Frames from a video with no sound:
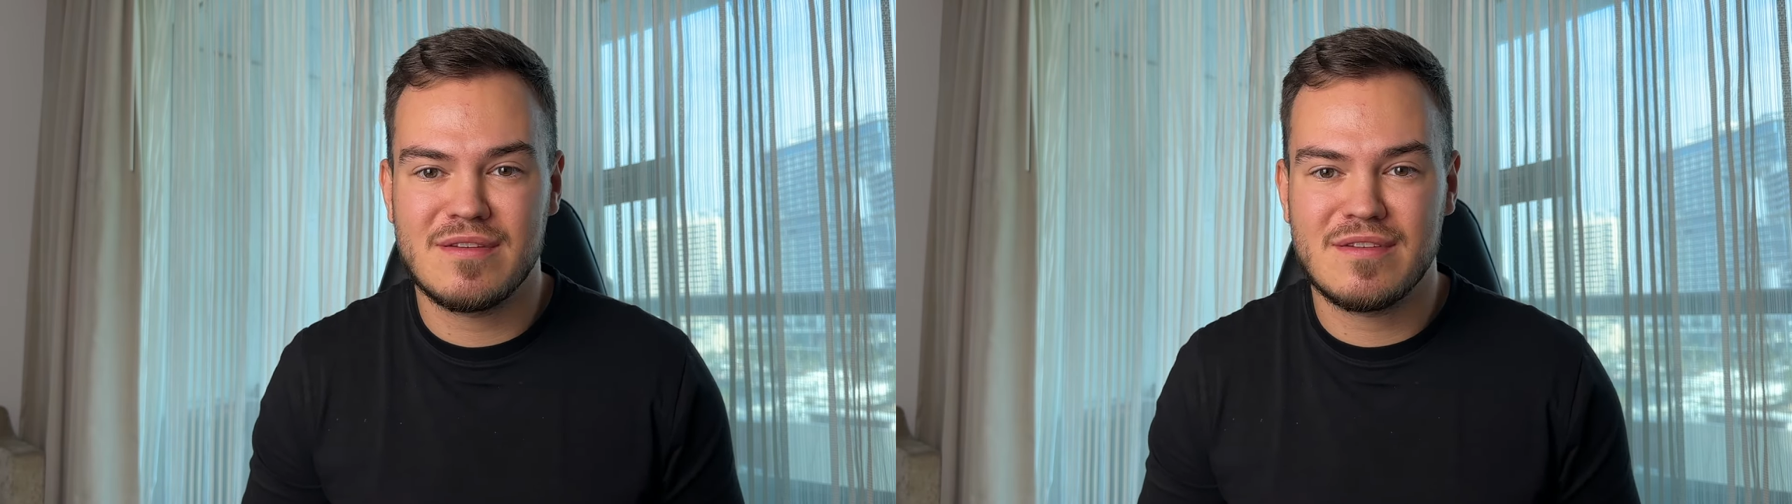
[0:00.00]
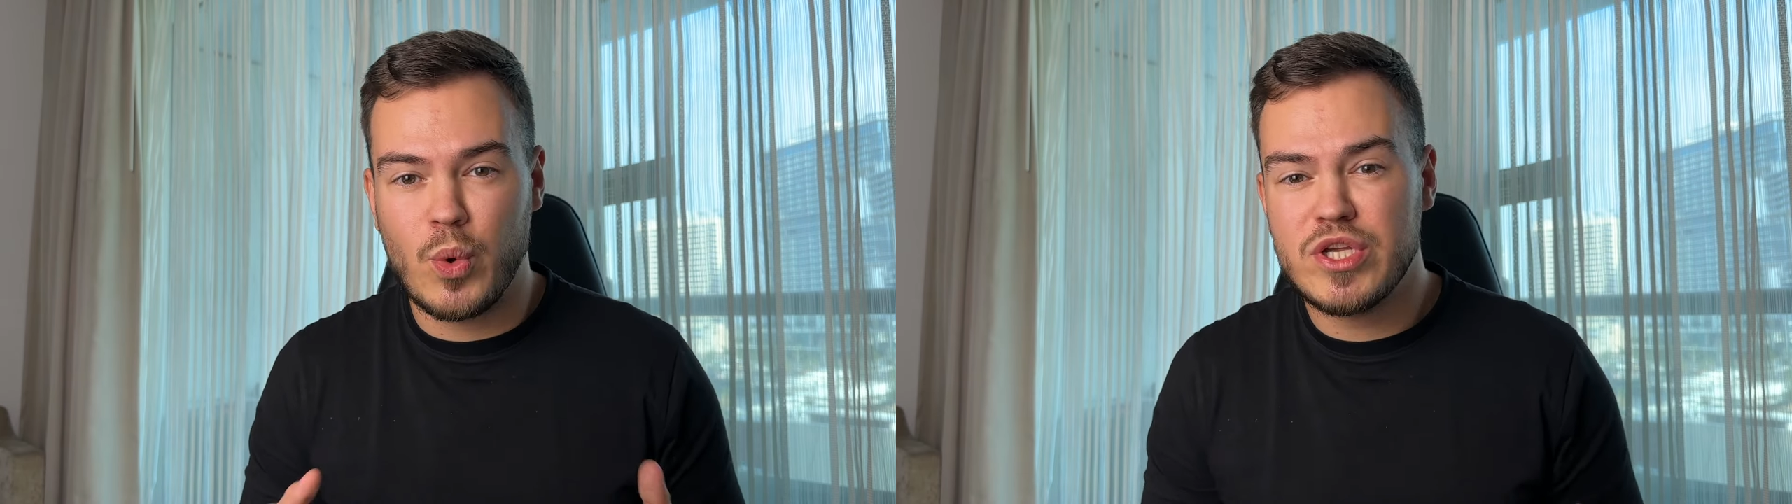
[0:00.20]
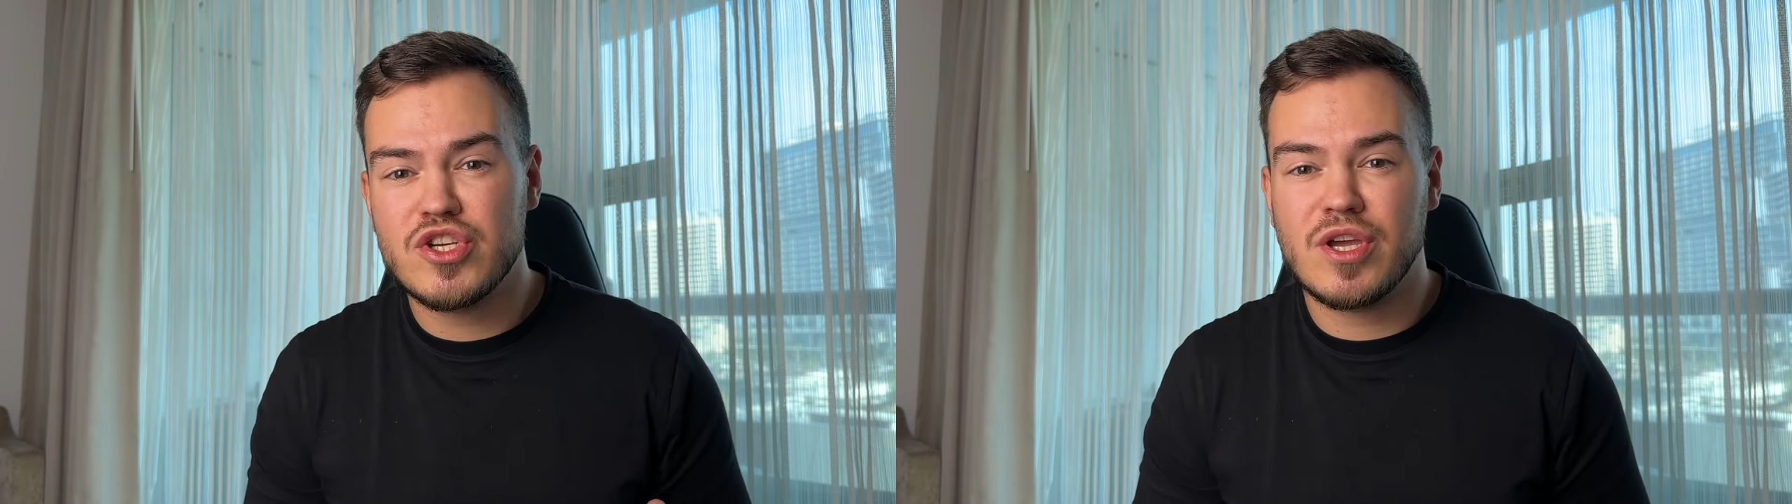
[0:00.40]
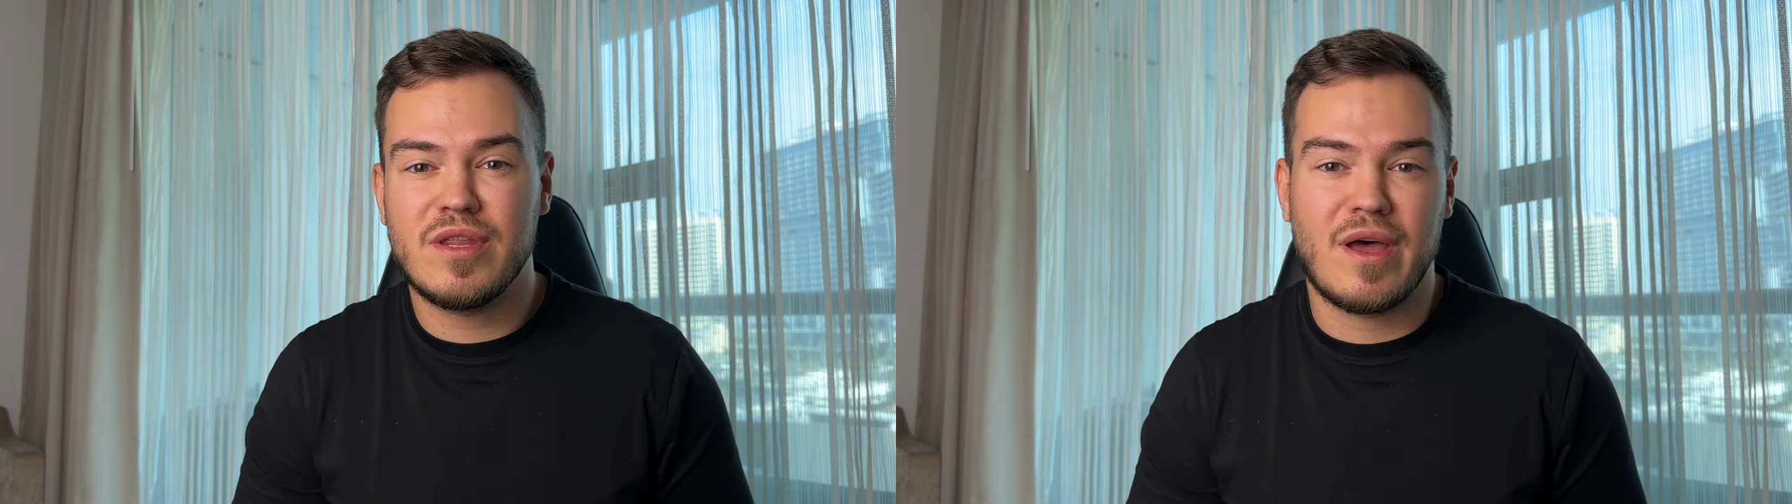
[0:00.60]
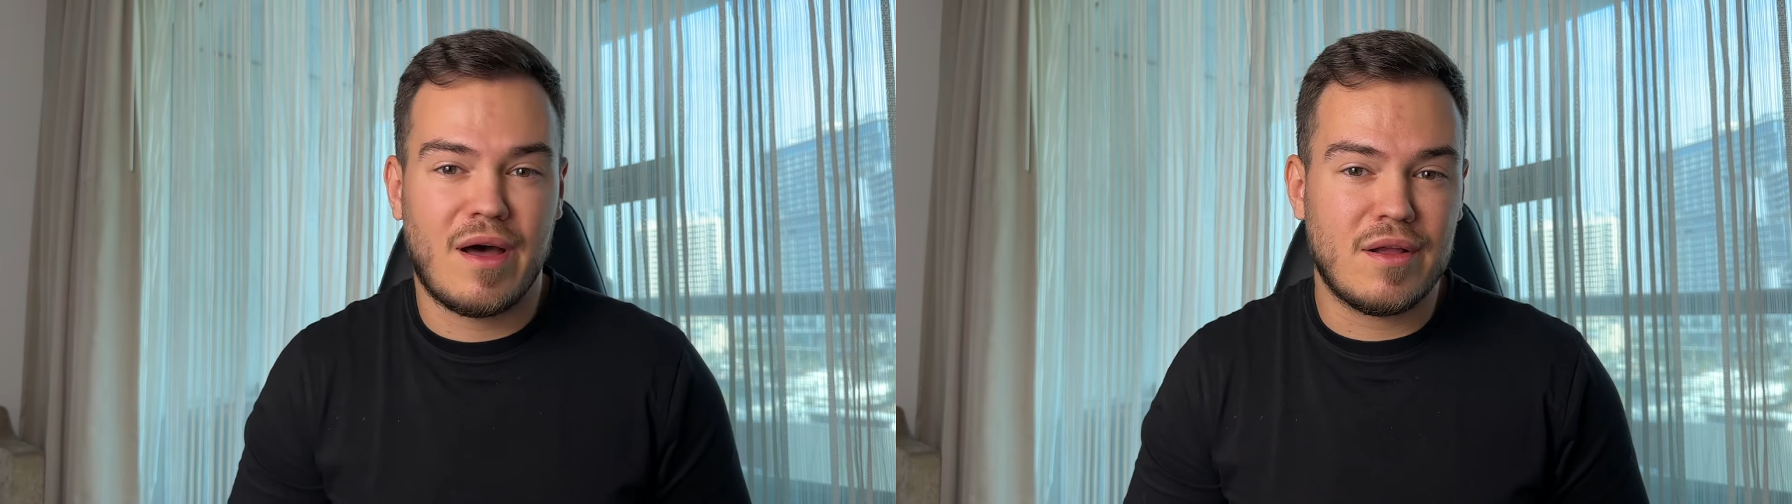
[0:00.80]
which
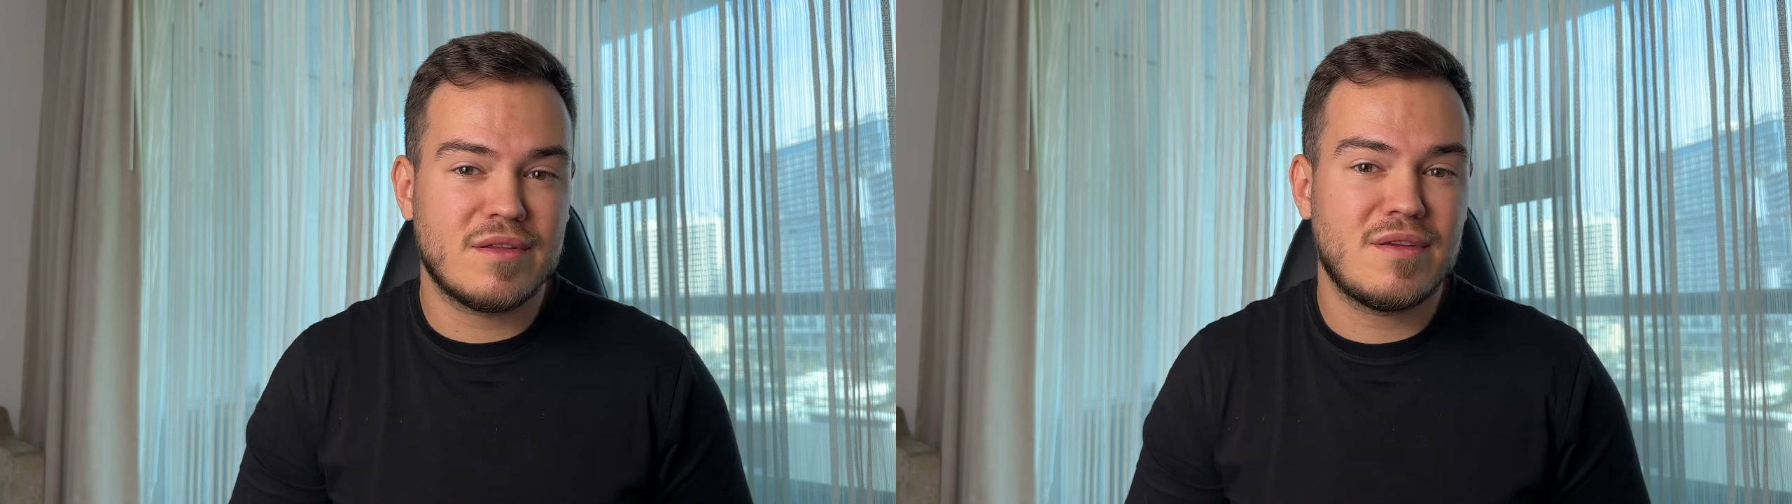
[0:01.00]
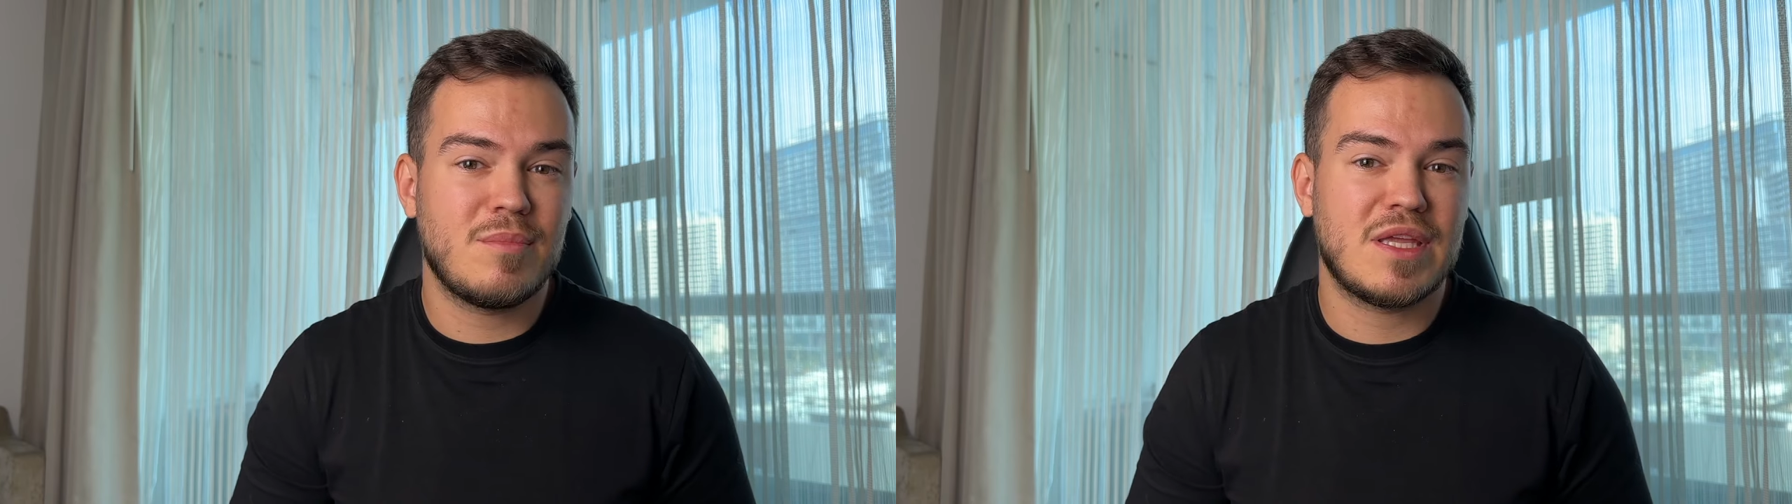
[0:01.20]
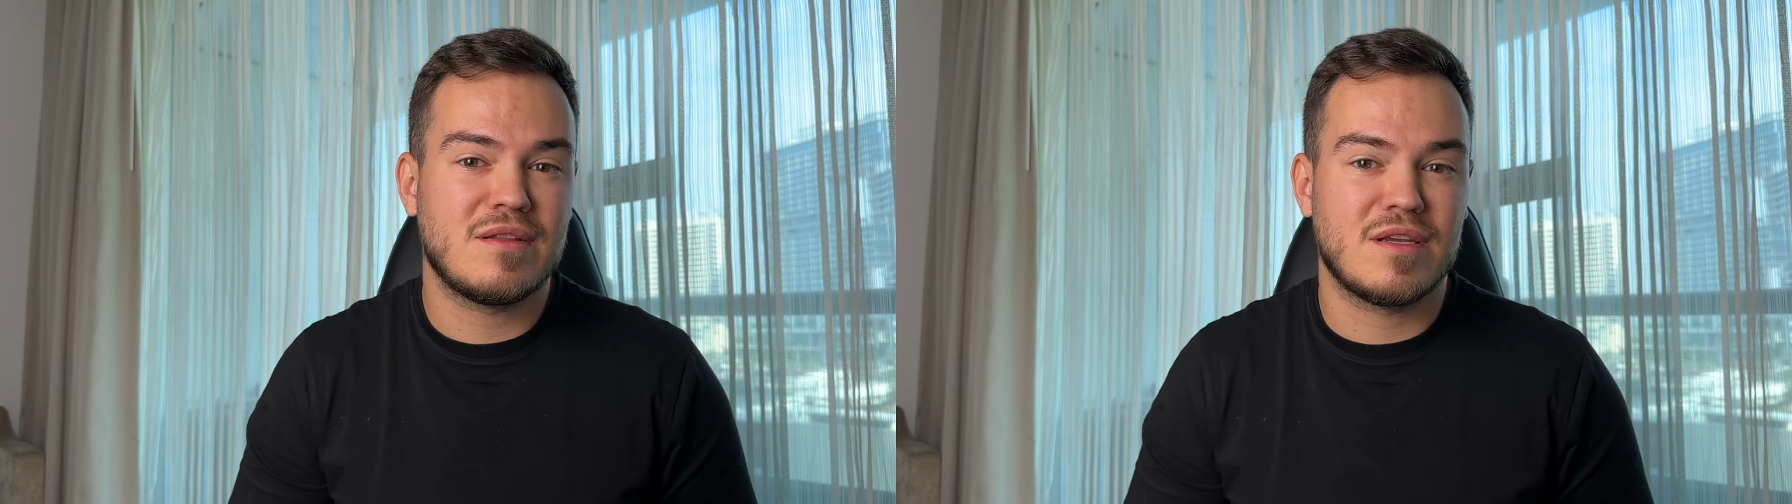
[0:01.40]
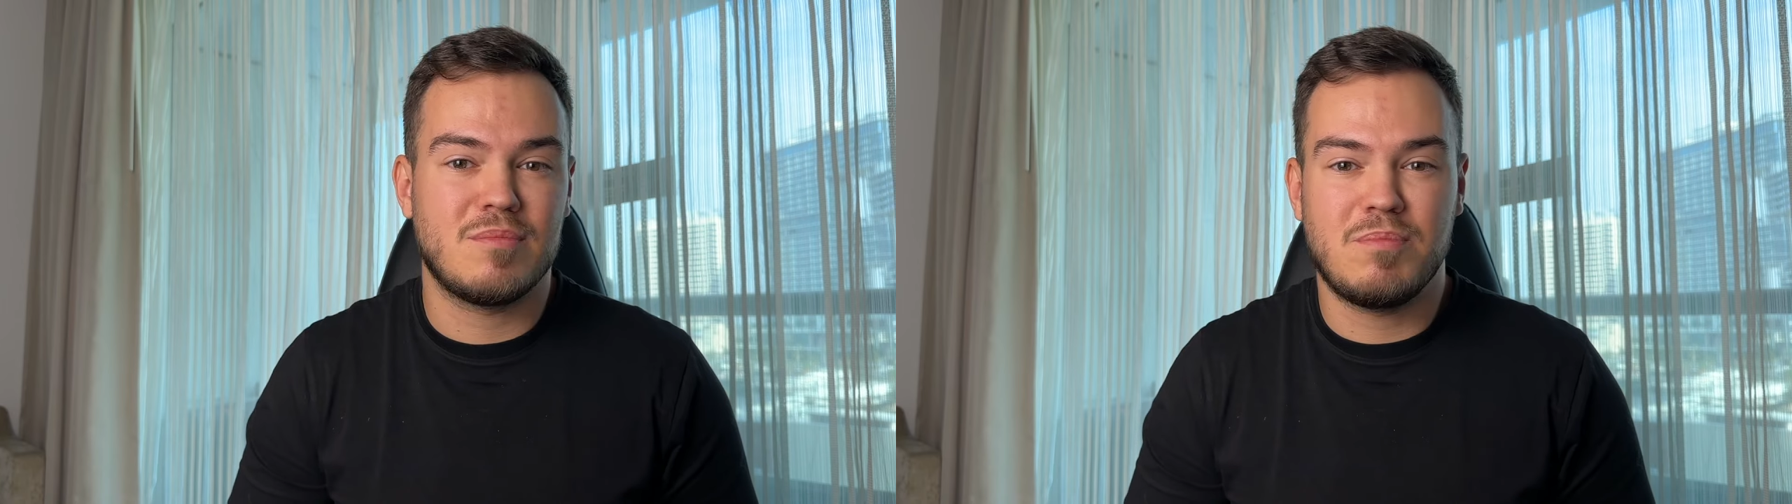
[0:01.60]
can ultimately